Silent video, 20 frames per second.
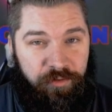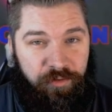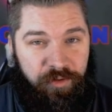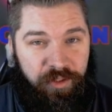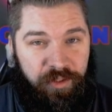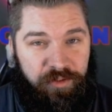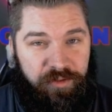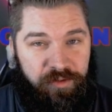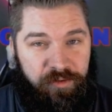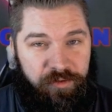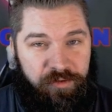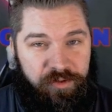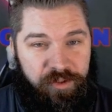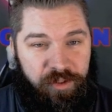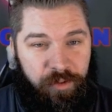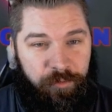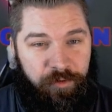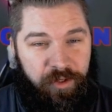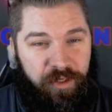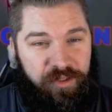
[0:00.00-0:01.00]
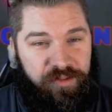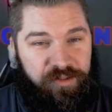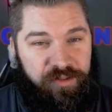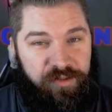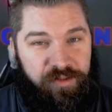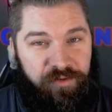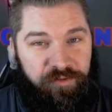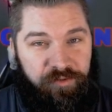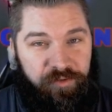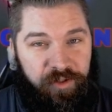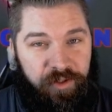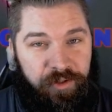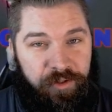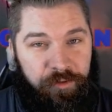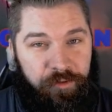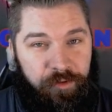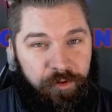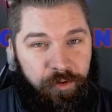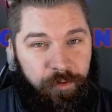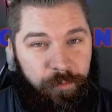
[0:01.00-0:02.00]
that summarizes the filter
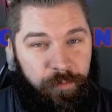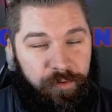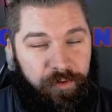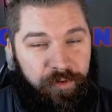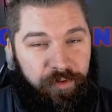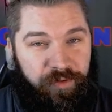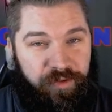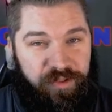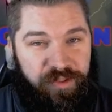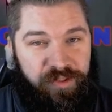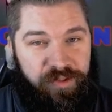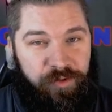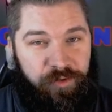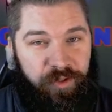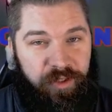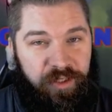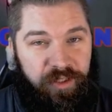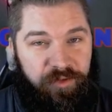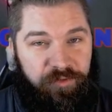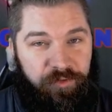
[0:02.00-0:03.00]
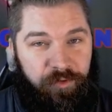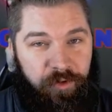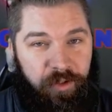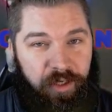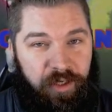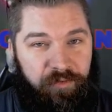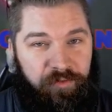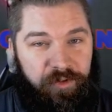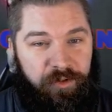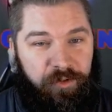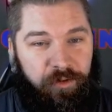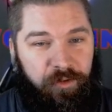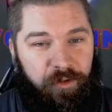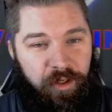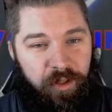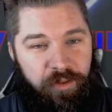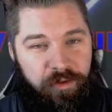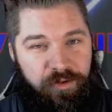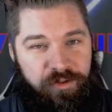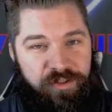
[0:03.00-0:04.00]
group. This is great for having
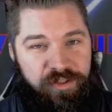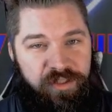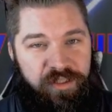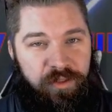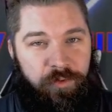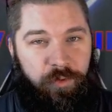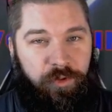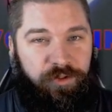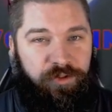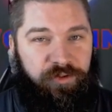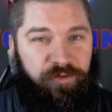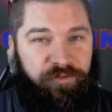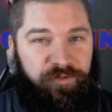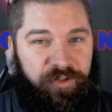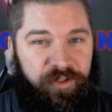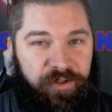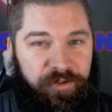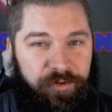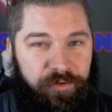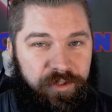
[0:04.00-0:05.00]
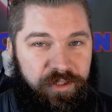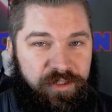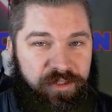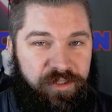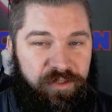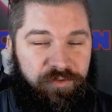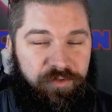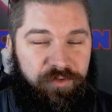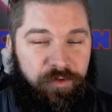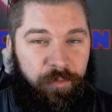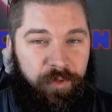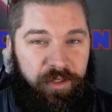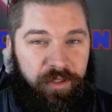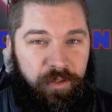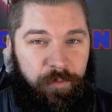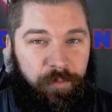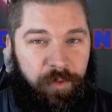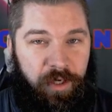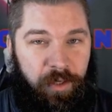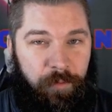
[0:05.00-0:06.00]
others see what your filter is if you make
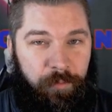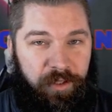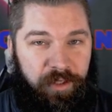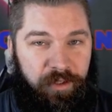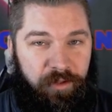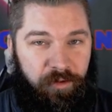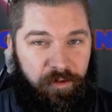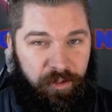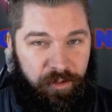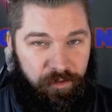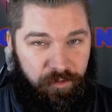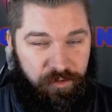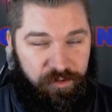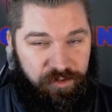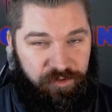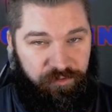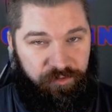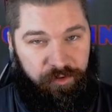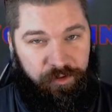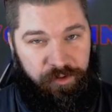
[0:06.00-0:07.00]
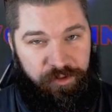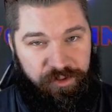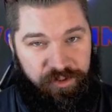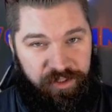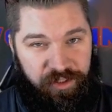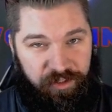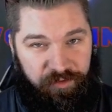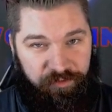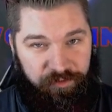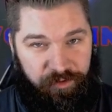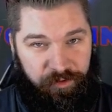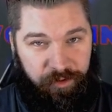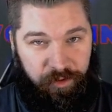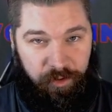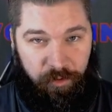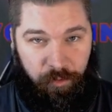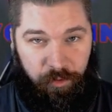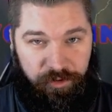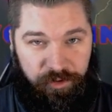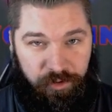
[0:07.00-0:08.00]
it public, and also for yourself to know
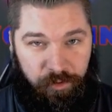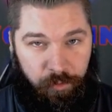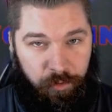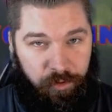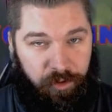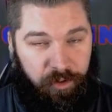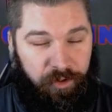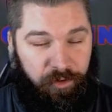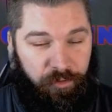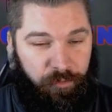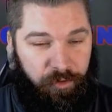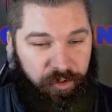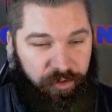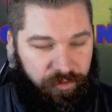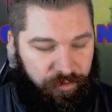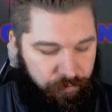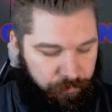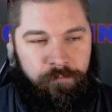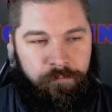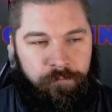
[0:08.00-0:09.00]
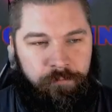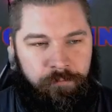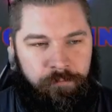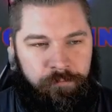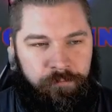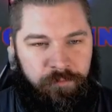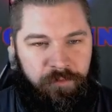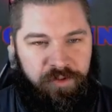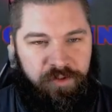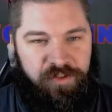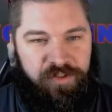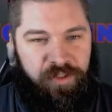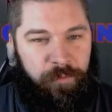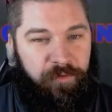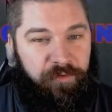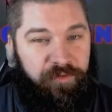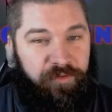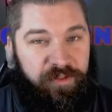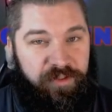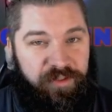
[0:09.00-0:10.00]
what you're working with. On some of these